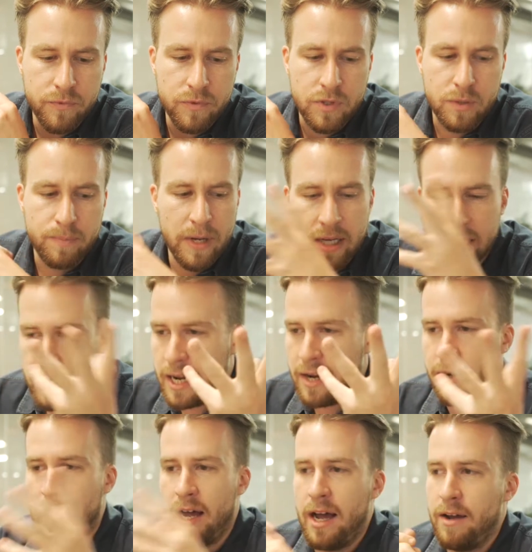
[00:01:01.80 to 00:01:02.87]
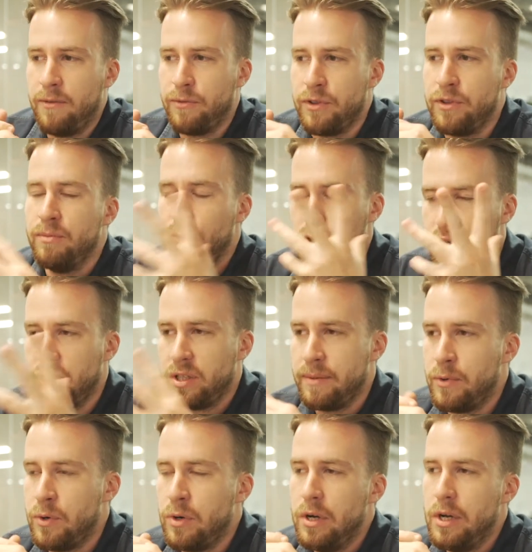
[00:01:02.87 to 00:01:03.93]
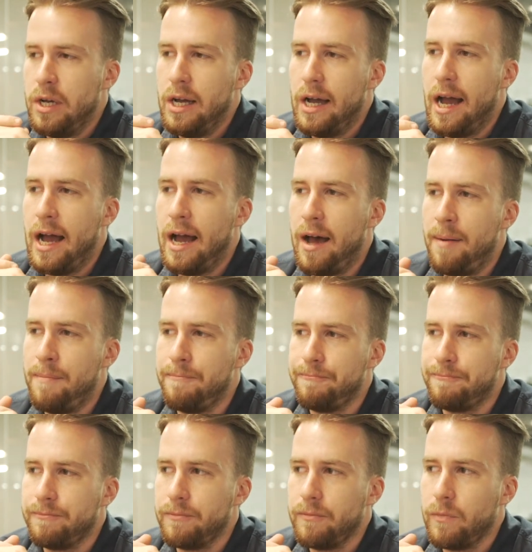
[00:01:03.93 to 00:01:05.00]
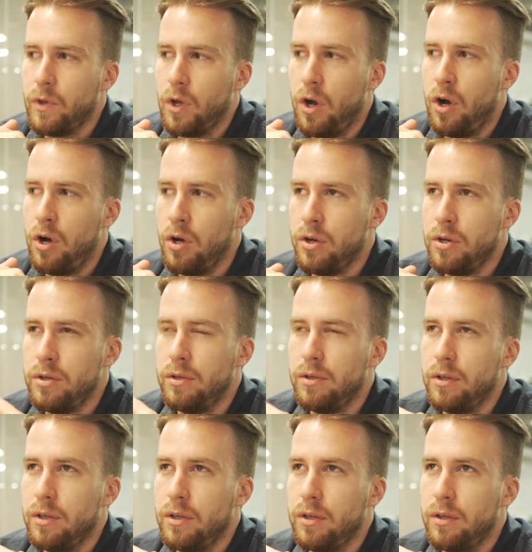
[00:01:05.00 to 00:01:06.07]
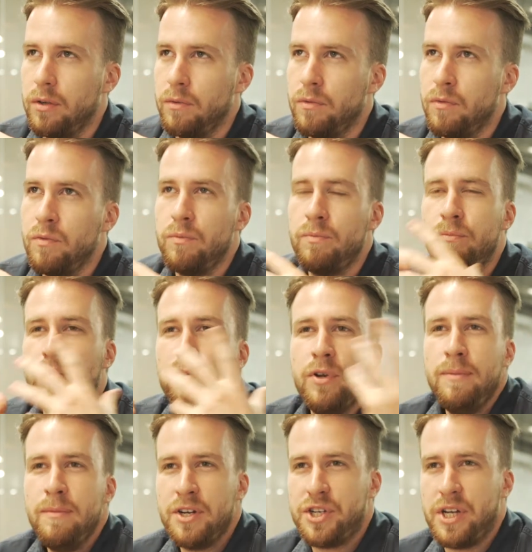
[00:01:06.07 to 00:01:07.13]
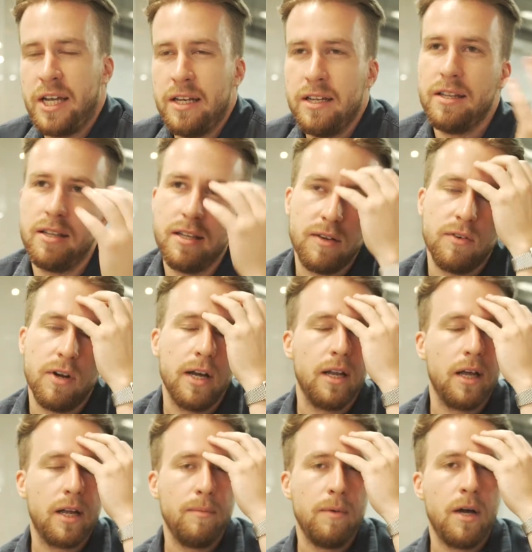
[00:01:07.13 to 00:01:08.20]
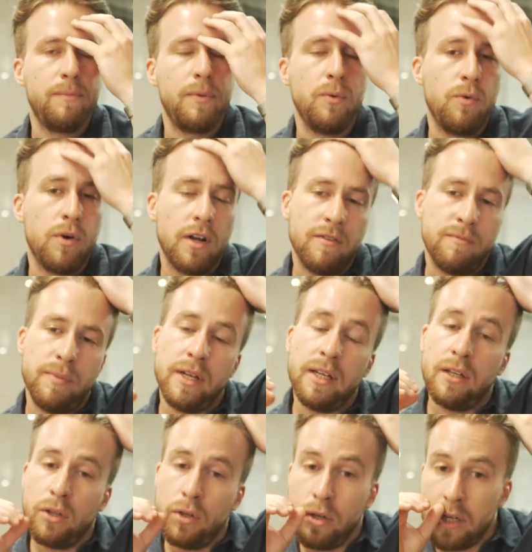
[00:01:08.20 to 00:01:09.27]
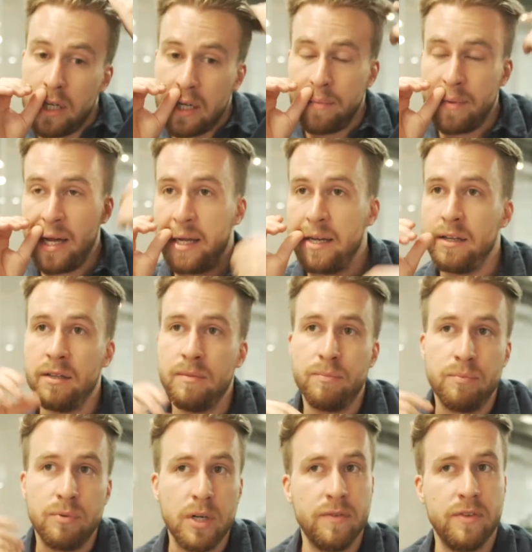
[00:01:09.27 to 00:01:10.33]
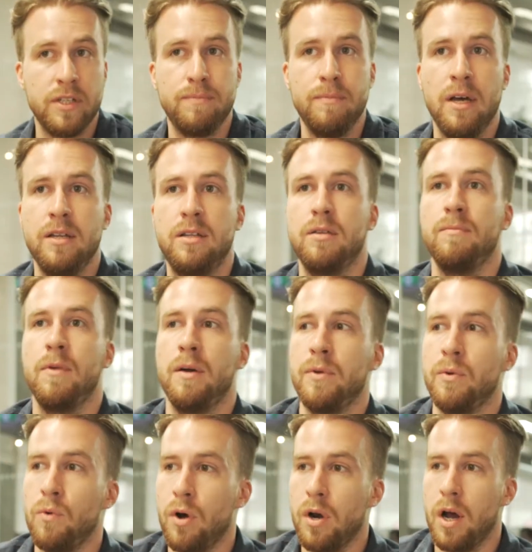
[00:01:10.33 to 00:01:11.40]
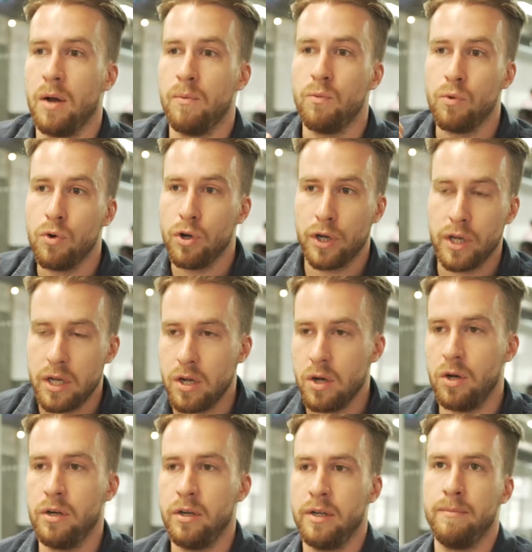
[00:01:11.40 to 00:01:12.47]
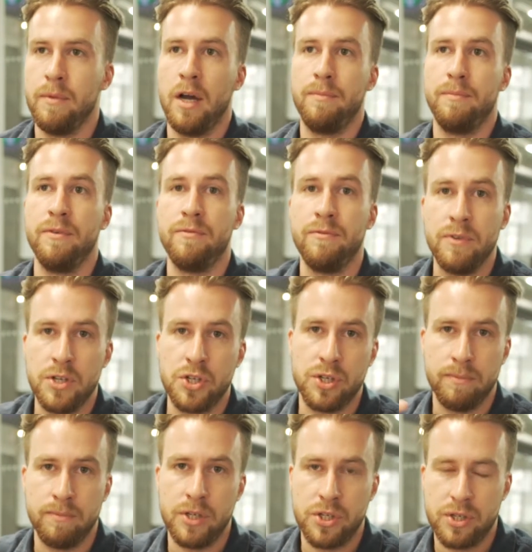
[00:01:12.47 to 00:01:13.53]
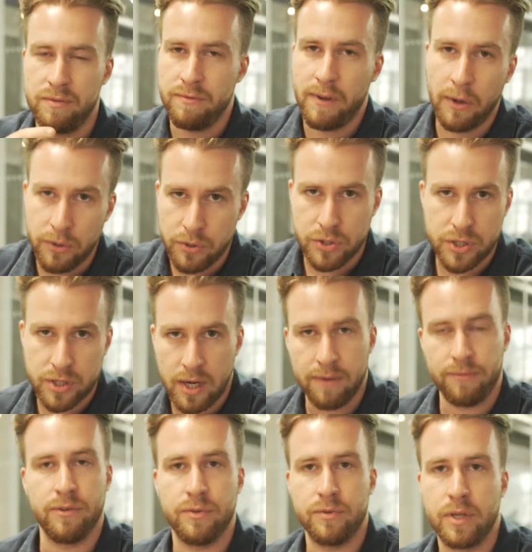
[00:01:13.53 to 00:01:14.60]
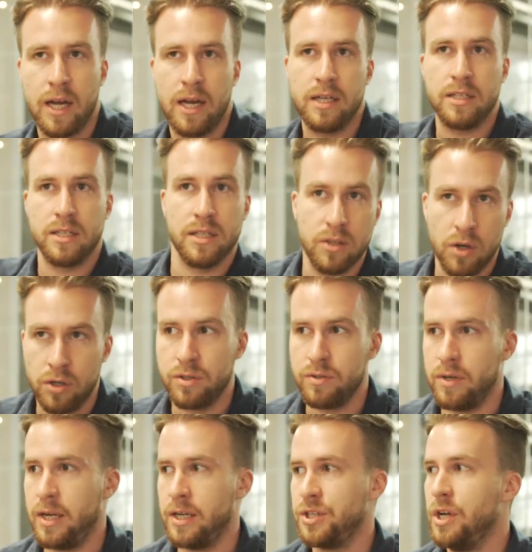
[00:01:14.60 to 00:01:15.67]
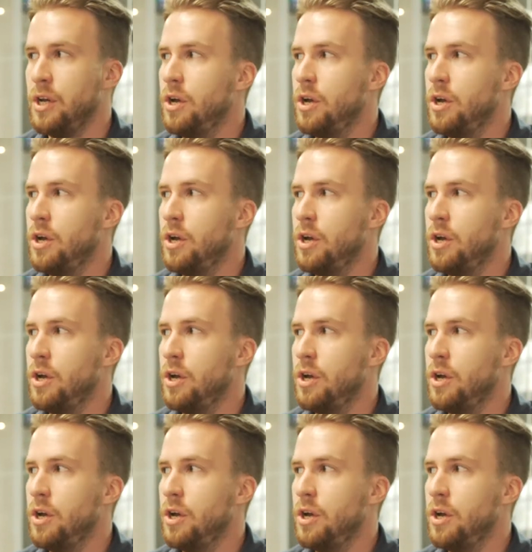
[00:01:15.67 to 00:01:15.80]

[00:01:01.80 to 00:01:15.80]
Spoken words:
spend an hour and a half with them, usually more, on pretty much anything, right? Like it might be what I've been learning about in the previous month, it might be what I'm working on, it might be vision, mission, value stuff with regards to the Entourage,